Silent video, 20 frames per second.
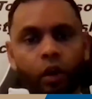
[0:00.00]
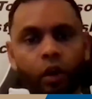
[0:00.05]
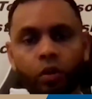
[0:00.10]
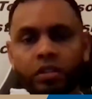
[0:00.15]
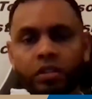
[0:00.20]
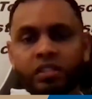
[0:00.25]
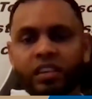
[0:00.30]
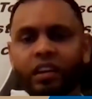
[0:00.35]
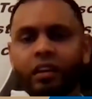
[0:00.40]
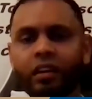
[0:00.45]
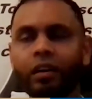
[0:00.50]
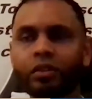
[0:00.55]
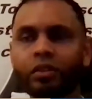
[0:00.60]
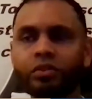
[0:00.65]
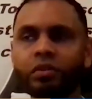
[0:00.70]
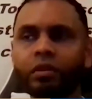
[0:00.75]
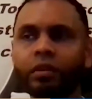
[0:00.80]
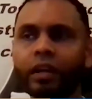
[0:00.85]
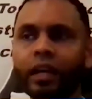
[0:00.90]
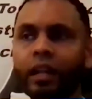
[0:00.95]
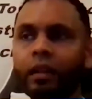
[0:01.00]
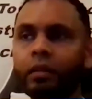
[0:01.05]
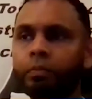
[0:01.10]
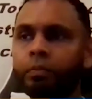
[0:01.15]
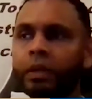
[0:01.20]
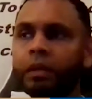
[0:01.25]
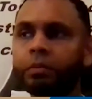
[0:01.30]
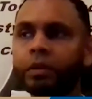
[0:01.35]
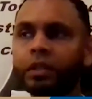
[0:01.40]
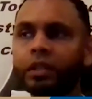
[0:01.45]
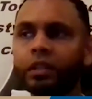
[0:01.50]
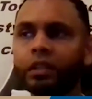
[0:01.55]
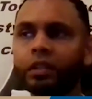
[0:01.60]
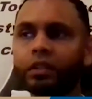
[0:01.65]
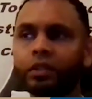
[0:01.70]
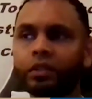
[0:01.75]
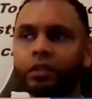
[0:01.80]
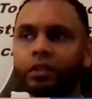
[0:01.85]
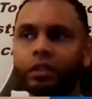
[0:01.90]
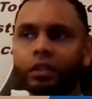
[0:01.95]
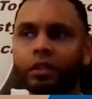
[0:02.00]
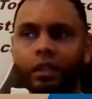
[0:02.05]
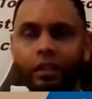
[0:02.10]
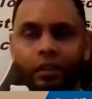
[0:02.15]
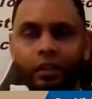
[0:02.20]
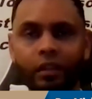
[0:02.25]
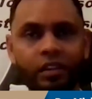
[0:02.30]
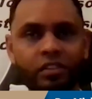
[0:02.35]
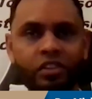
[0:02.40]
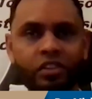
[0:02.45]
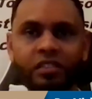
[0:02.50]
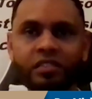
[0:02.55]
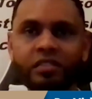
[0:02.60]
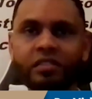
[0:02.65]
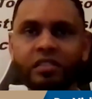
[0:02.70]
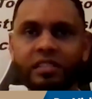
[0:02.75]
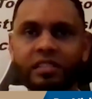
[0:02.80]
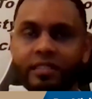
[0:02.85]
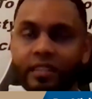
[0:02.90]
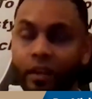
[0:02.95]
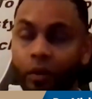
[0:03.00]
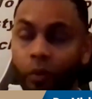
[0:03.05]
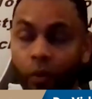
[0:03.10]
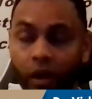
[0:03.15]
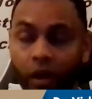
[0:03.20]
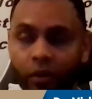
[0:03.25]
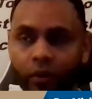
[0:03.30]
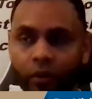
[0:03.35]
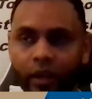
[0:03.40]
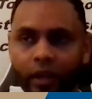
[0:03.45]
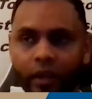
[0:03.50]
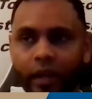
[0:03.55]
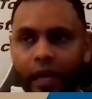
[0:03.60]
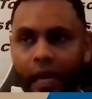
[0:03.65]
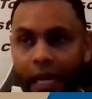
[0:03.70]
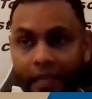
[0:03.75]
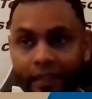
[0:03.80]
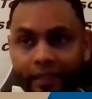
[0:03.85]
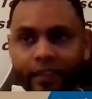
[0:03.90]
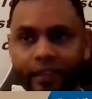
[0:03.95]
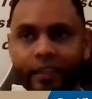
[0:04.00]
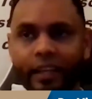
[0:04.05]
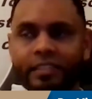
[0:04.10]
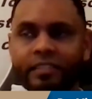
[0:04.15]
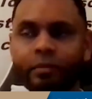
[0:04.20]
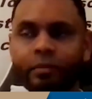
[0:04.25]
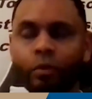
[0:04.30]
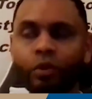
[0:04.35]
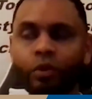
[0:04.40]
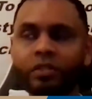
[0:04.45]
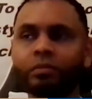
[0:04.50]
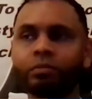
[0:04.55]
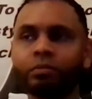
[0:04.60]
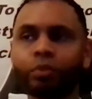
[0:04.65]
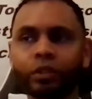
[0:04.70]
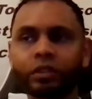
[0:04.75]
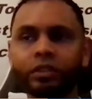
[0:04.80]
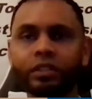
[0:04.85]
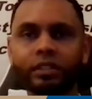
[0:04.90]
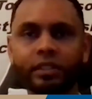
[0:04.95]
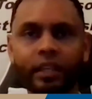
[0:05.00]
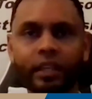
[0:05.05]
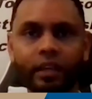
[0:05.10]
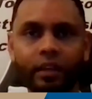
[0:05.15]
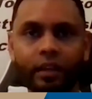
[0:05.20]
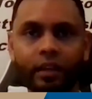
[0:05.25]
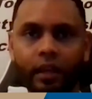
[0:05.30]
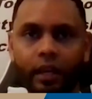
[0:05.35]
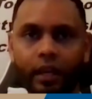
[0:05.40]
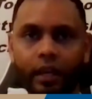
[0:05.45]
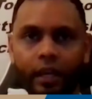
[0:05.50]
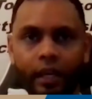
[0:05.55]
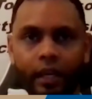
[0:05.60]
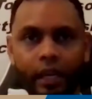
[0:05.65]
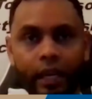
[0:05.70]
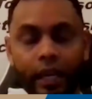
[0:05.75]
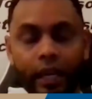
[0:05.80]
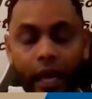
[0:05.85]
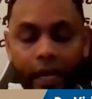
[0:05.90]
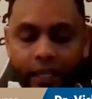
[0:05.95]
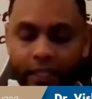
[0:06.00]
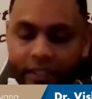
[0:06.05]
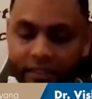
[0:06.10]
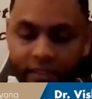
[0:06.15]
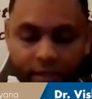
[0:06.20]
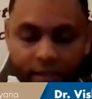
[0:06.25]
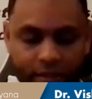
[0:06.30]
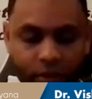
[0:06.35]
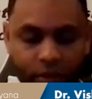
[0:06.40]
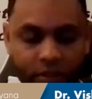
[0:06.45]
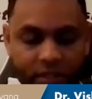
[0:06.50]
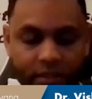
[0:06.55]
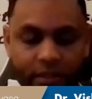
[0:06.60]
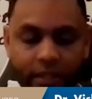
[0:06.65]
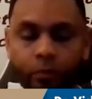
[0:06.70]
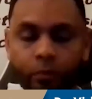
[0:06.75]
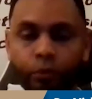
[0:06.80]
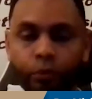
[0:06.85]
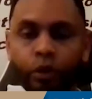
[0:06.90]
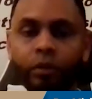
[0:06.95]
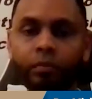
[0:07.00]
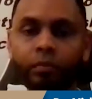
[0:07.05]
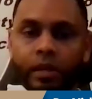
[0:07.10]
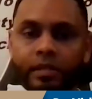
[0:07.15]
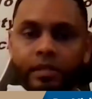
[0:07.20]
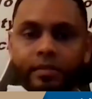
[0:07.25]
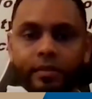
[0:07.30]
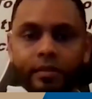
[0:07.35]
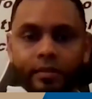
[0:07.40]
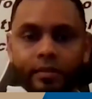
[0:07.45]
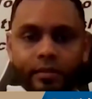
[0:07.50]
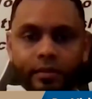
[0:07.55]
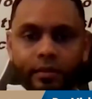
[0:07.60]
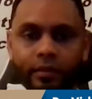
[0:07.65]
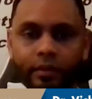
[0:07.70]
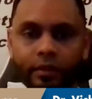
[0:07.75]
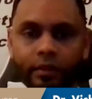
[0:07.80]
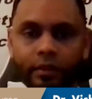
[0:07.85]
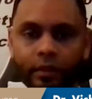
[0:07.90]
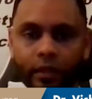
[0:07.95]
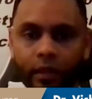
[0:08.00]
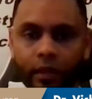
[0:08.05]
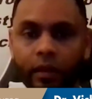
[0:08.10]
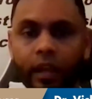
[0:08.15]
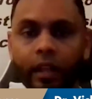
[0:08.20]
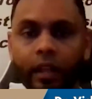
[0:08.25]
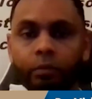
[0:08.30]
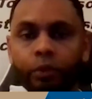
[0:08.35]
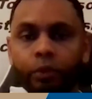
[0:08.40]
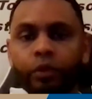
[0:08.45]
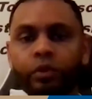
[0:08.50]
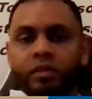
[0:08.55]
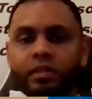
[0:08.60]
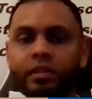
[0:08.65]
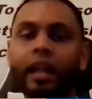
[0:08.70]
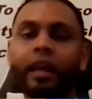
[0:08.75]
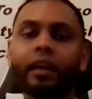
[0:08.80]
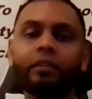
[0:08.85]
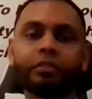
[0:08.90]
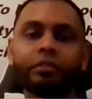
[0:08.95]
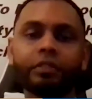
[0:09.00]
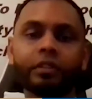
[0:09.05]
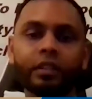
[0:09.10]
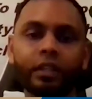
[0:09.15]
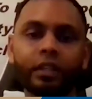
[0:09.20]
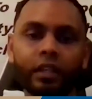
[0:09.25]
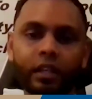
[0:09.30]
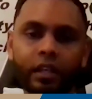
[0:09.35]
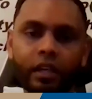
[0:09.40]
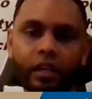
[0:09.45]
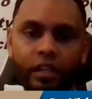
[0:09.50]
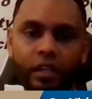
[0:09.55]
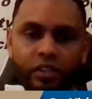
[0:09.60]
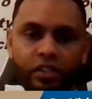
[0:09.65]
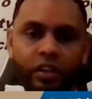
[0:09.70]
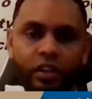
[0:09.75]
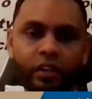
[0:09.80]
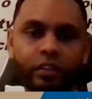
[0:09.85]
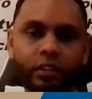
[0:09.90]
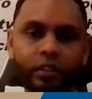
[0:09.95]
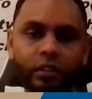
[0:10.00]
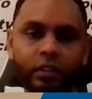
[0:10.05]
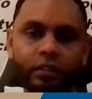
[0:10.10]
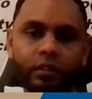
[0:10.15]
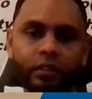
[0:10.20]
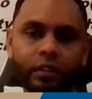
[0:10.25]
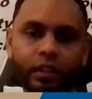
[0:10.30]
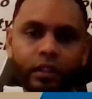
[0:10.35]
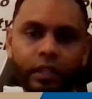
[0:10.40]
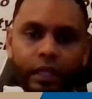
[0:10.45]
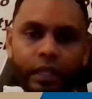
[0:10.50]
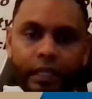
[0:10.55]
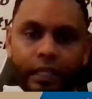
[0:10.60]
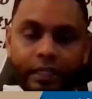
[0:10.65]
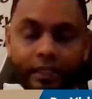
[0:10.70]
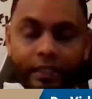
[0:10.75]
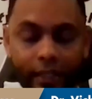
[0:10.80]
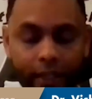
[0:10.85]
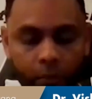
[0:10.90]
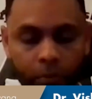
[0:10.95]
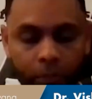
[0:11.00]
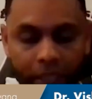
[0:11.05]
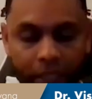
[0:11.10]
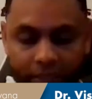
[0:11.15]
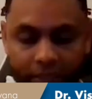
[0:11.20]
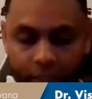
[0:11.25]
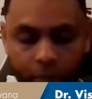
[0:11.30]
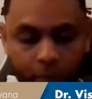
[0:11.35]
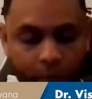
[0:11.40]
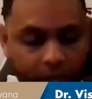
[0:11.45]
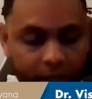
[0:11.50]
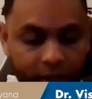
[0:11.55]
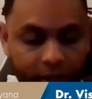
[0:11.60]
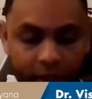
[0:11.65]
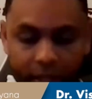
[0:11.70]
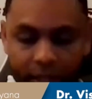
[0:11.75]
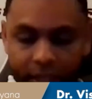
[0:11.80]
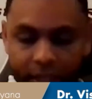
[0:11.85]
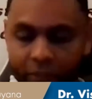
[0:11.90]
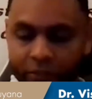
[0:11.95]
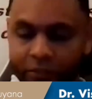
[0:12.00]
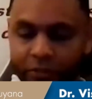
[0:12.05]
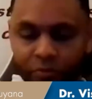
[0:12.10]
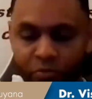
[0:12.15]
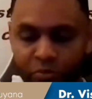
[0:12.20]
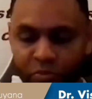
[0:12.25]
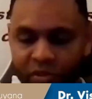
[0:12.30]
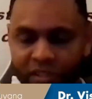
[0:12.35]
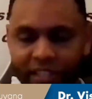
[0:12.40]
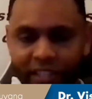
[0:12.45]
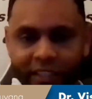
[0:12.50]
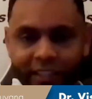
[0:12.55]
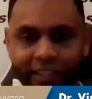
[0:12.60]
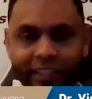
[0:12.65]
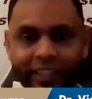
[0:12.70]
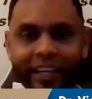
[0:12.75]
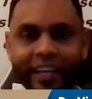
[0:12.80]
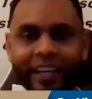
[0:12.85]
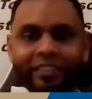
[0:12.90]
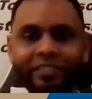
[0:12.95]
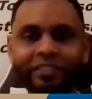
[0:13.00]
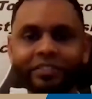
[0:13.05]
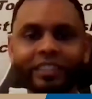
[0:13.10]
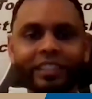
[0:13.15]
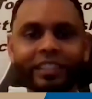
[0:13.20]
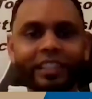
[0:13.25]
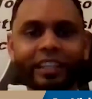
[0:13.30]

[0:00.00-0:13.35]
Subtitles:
Coaching also helps people not just to stay one way. I think that's the most important thing. And it just doesn't help you in business. It helps you in life in general. It could help better your married life, single life,